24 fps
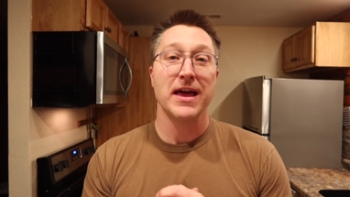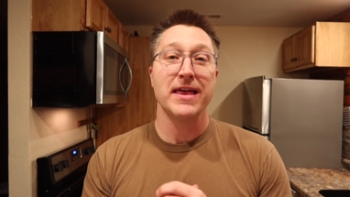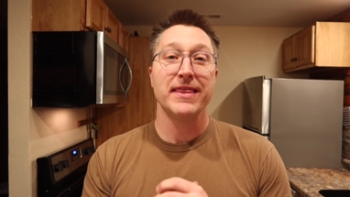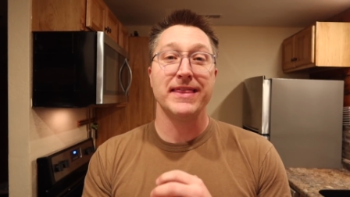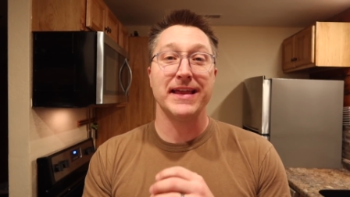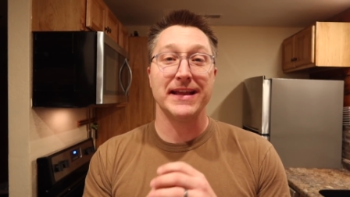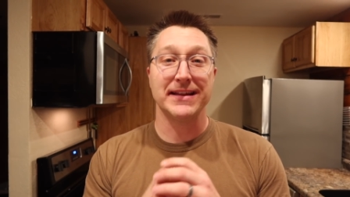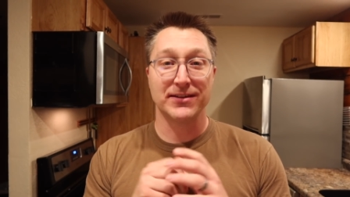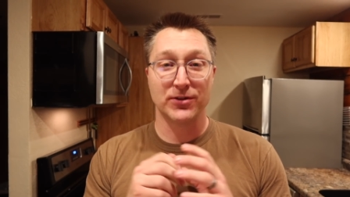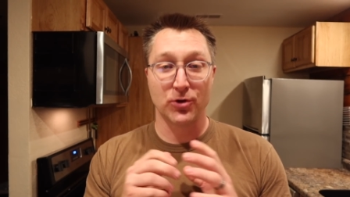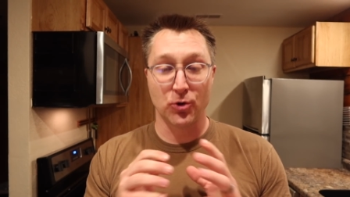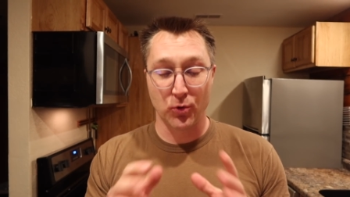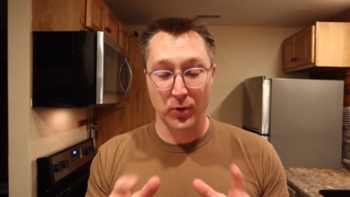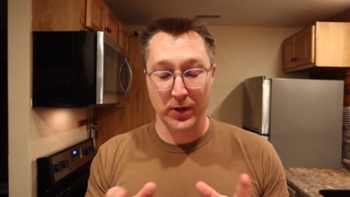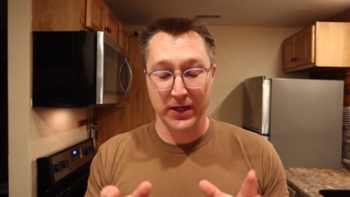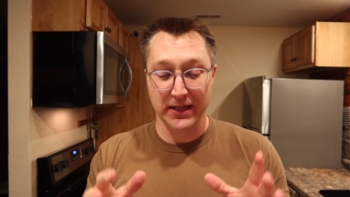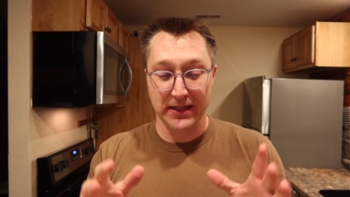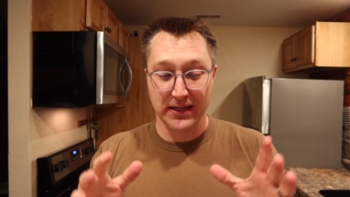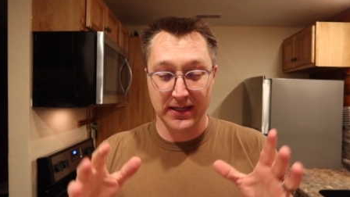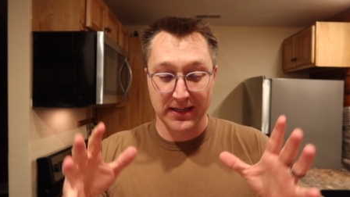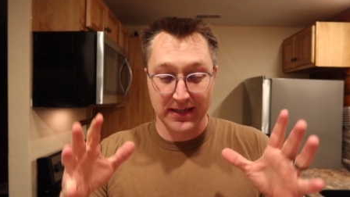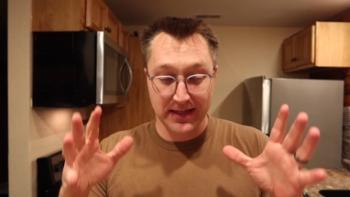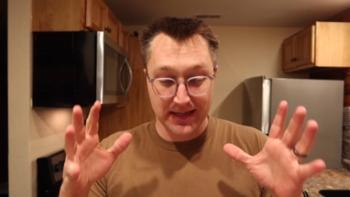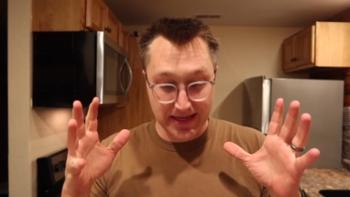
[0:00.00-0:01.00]
that's
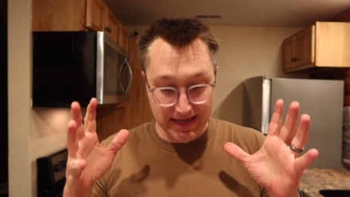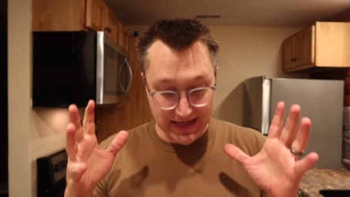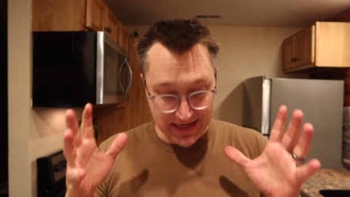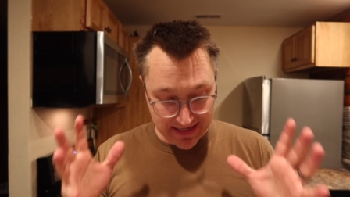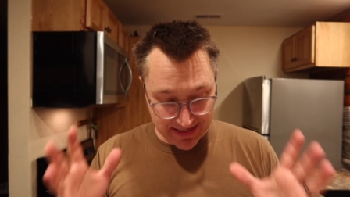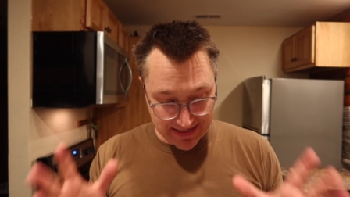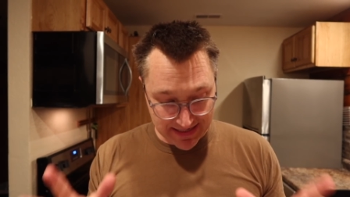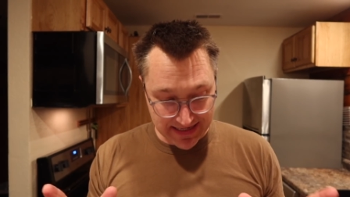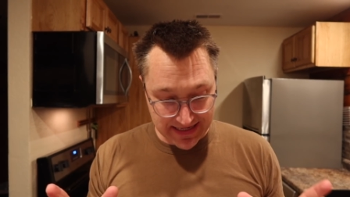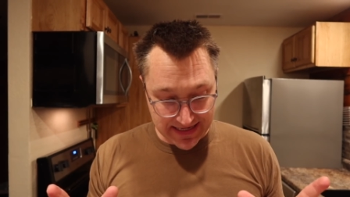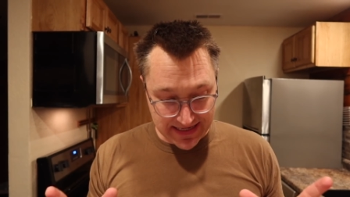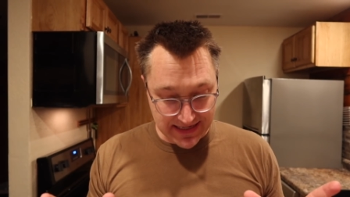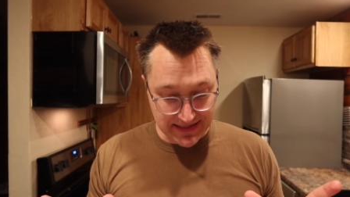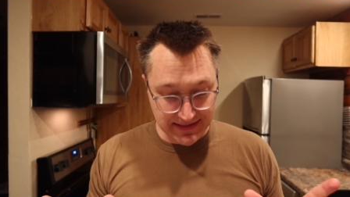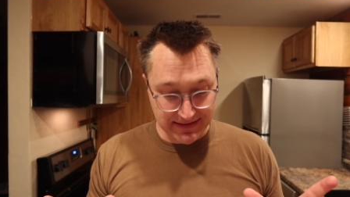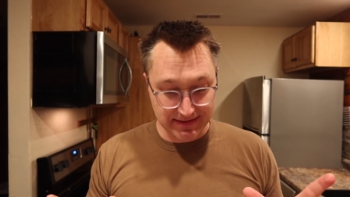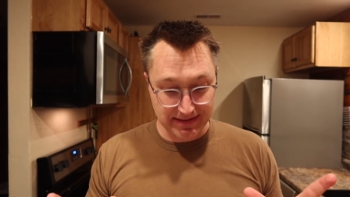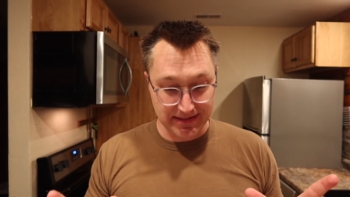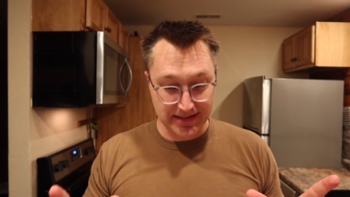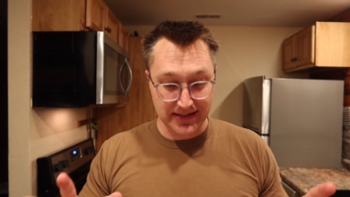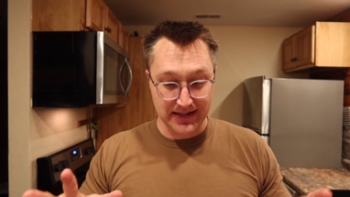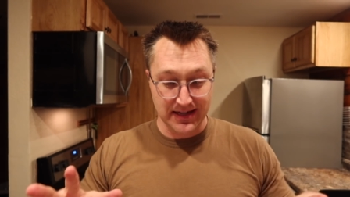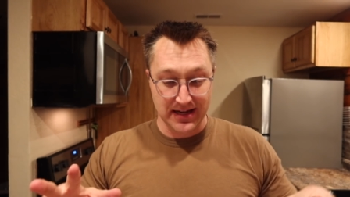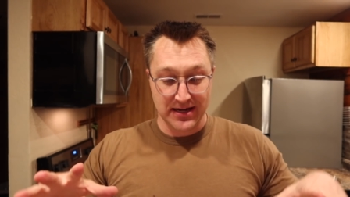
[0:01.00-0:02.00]
quick and
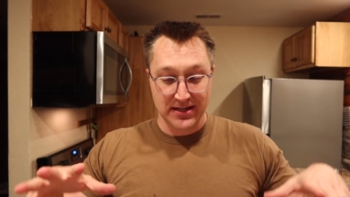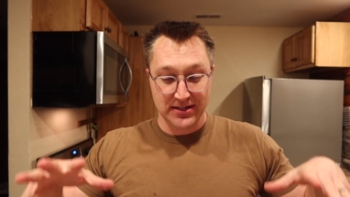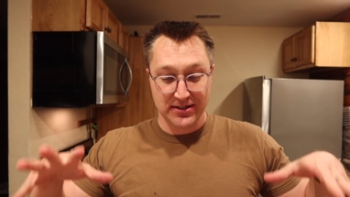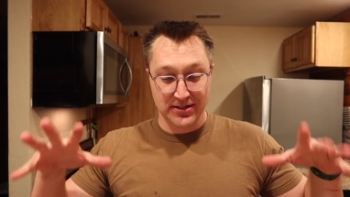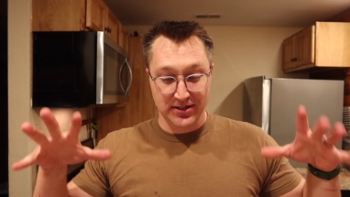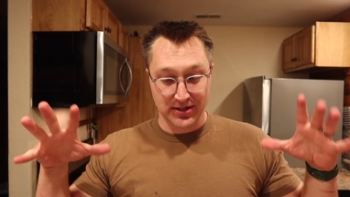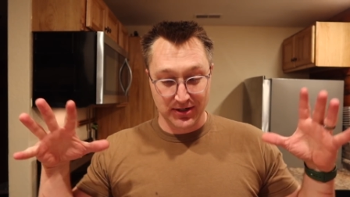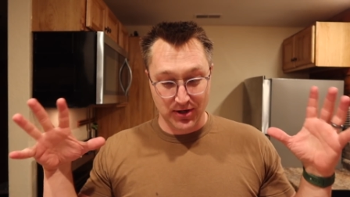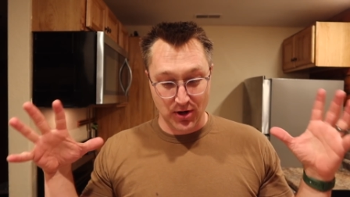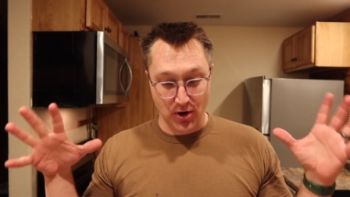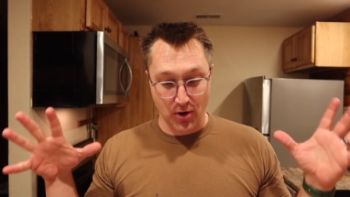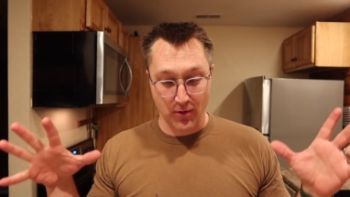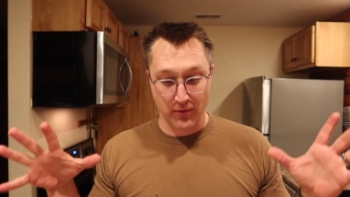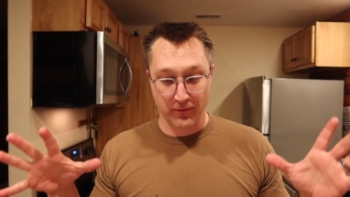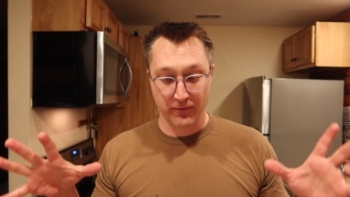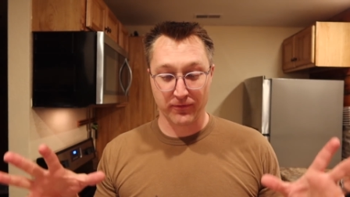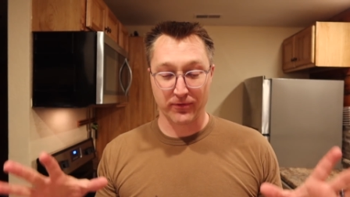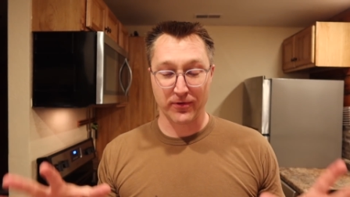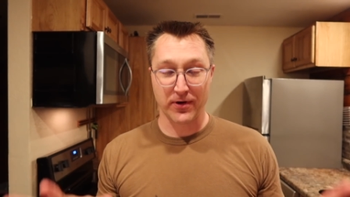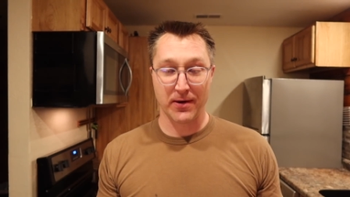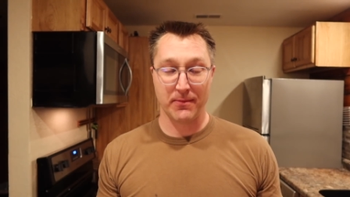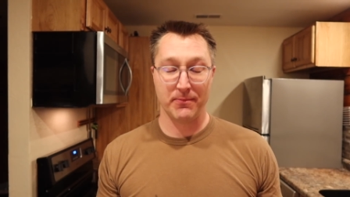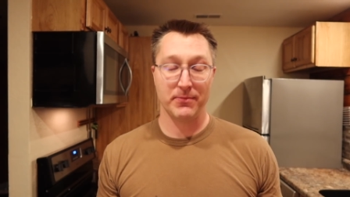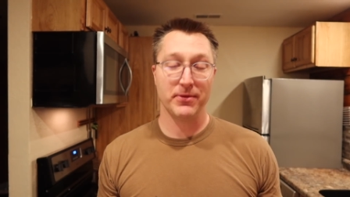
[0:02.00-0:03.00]
easy to go
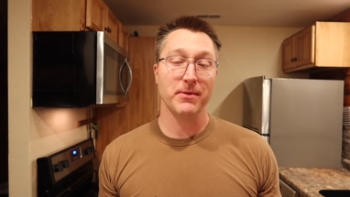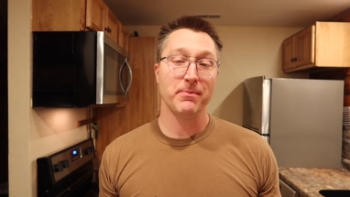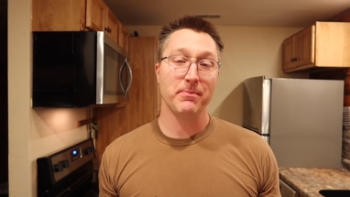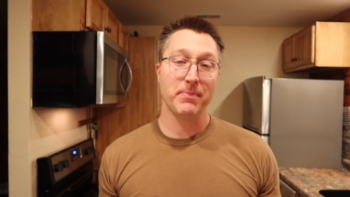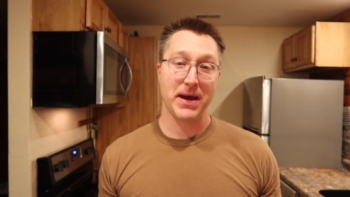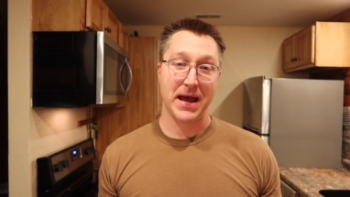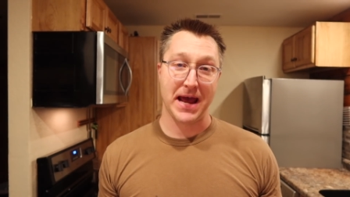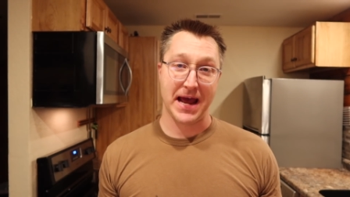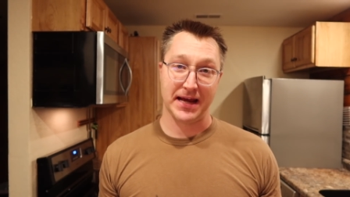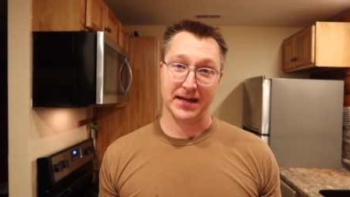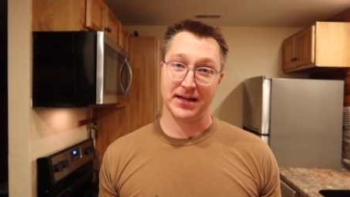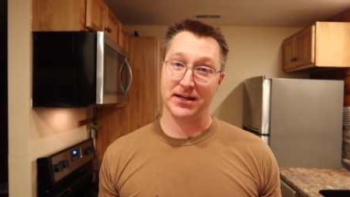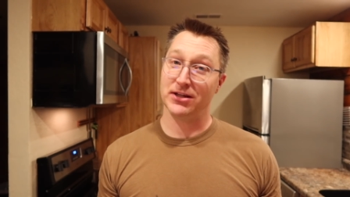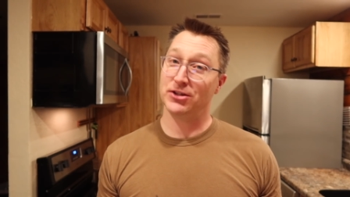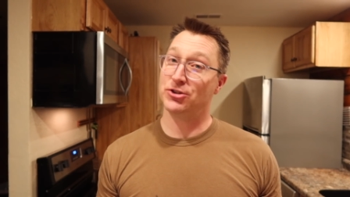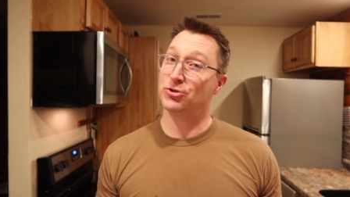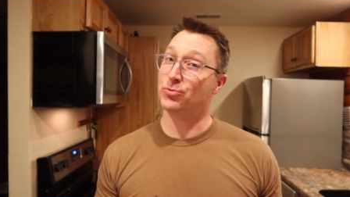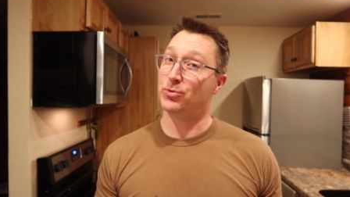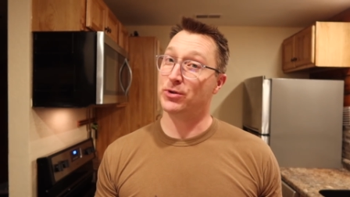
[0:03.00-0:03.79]
from the package,